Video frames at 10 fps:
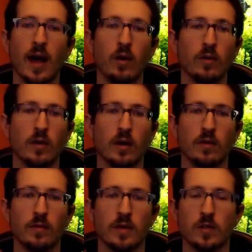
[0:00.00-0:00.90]
out
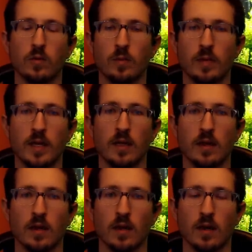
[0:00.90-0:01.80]
of this would be
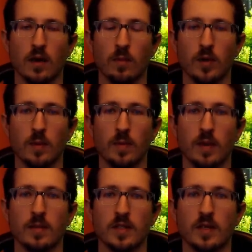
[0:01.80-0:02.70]
a pretty
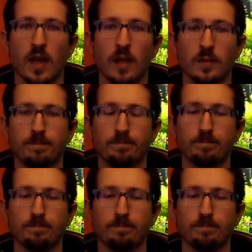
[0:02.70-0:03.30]
big mistake.